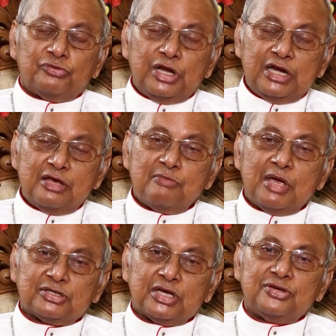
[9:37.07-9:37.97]
Freedom,
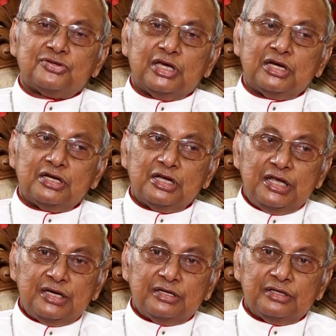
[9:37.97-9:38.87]
as I said
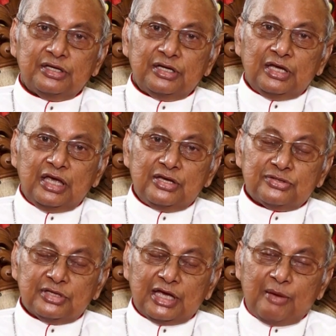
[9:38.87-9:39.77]
earlier,
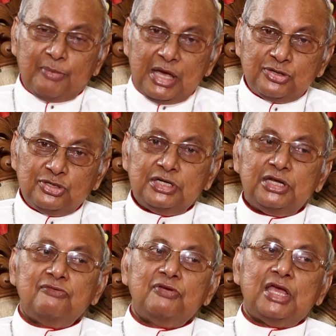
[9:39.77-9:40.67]
is the
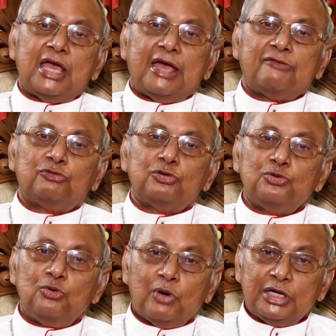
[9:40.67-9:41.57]
capacity we have to
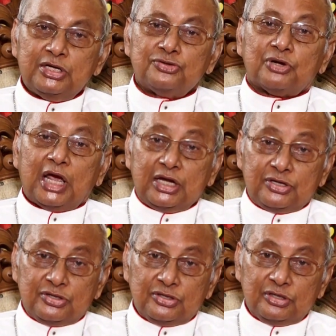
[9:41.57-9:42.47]
do what is
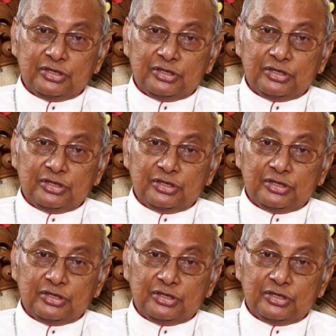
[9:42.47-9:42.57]
right.